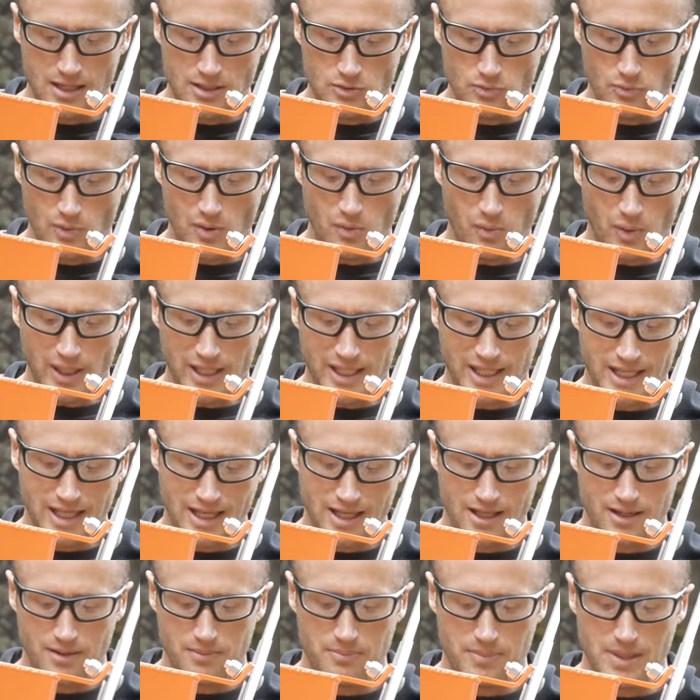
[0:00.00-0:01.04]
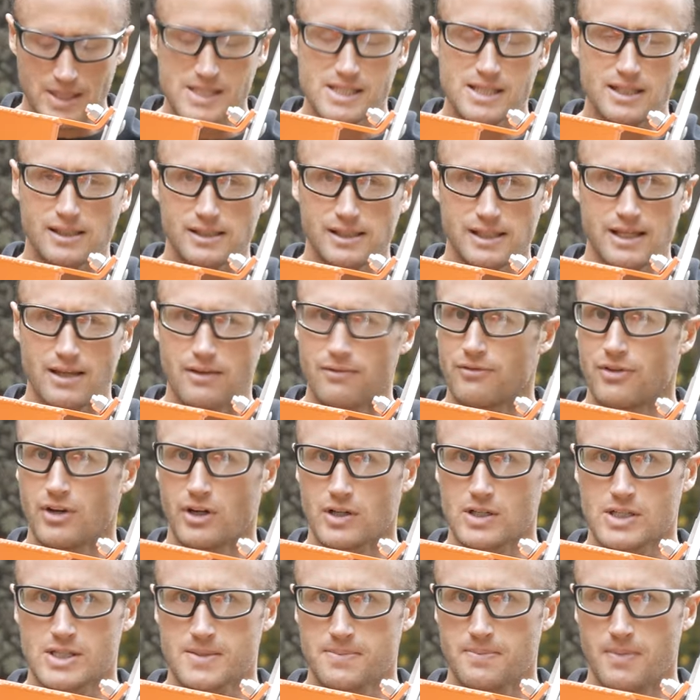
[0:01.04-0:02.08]
We want to get basically a
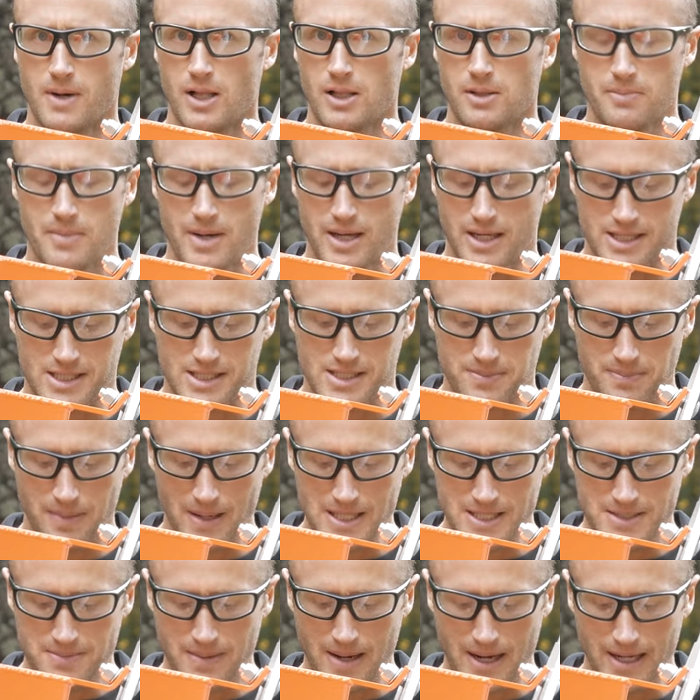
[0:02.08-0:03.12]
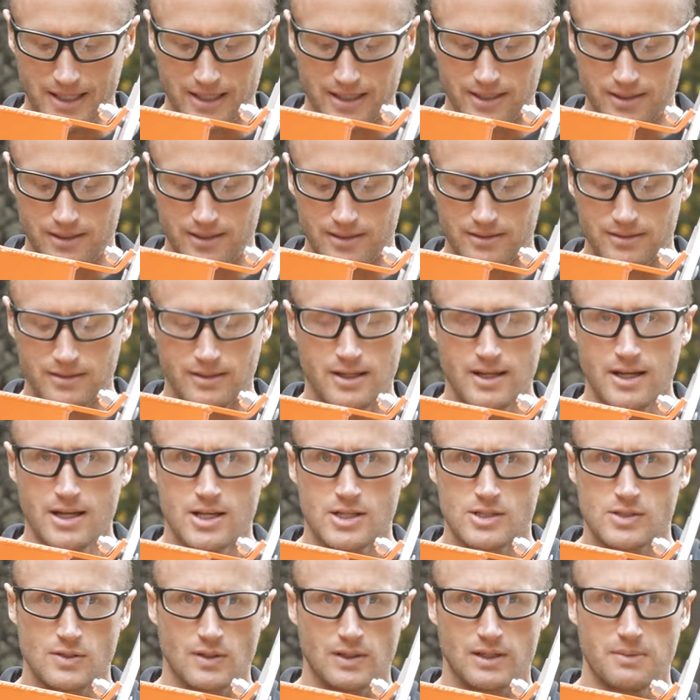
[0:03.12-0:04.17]
very small amount of space back here
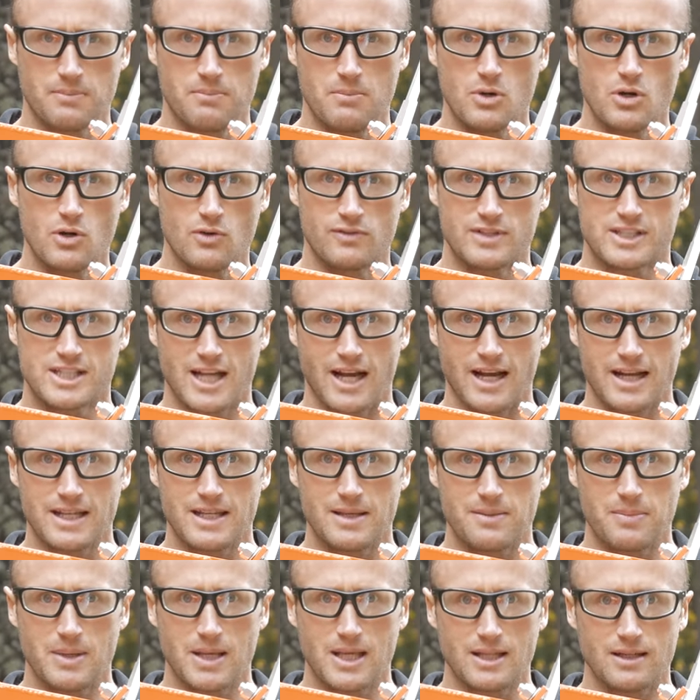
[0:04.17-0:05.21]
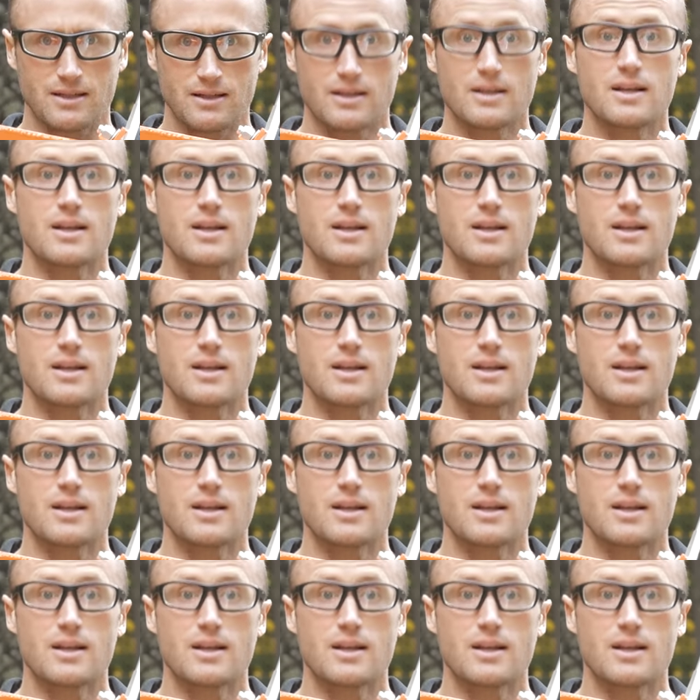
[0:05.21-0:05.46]
so it can move a tiny bit.